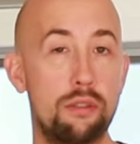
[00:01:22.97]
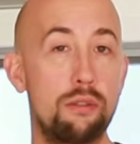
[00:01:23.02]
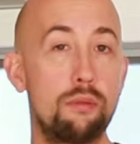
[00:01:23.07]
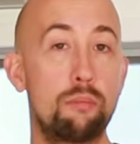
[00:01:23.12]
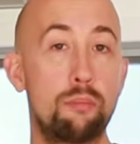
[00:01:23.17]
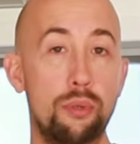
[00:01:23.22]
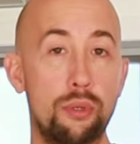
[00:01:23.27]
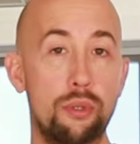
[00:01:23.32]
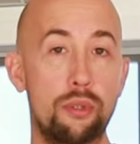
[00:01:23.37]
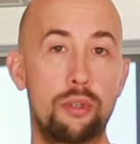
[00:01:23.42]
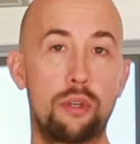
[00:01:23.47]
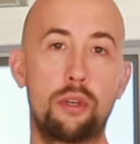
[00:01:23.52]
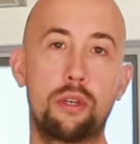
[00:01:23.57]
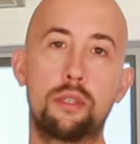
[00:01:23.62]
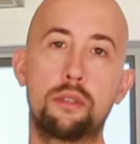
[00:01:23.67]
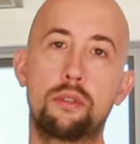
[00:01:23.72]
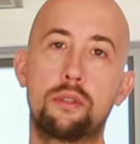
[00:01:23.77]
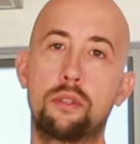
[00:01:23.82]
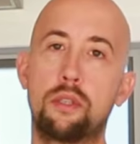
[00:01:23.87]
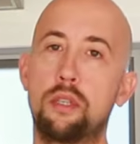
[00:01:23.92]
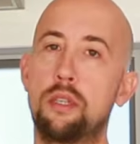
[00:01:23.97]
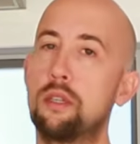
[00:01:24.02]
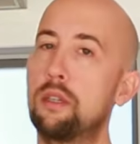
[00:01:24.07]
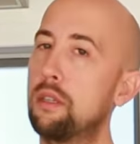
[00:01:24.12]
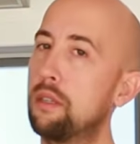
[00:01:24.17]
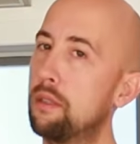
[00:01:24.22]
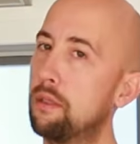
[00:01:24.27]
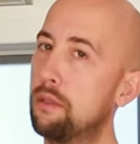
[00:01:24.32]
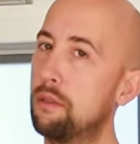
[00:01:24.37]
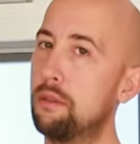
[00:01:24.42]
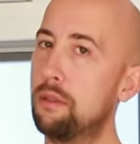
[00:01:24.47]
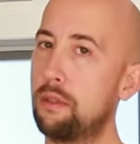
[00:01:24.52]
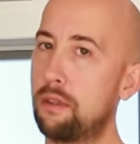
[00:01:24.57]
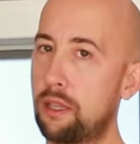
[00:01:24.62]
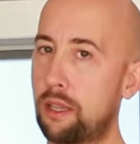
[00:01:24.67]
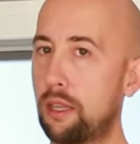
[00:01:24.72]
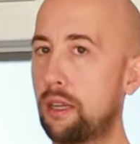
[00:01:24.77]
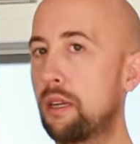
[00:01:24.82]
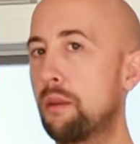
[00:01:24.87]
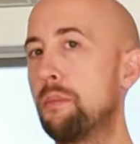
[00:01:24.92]
do burn hot. So you've got to
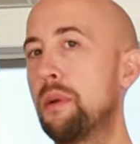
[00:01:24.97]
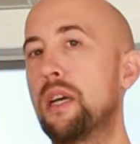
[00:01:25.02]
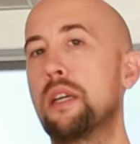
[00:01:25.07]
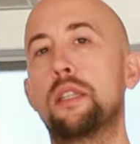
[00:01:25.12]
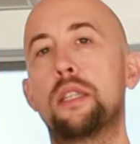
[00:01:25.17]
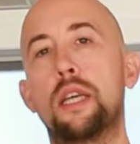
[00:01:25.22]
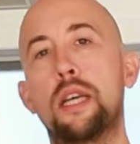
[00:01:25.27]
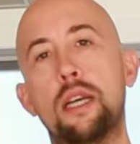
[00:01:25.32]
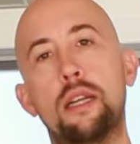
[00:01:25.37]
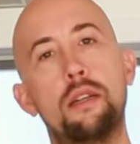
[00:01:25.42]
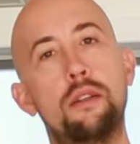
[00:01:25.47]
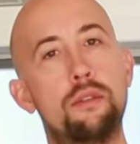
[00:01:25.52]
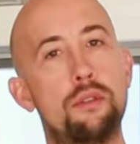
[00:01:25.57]
think about that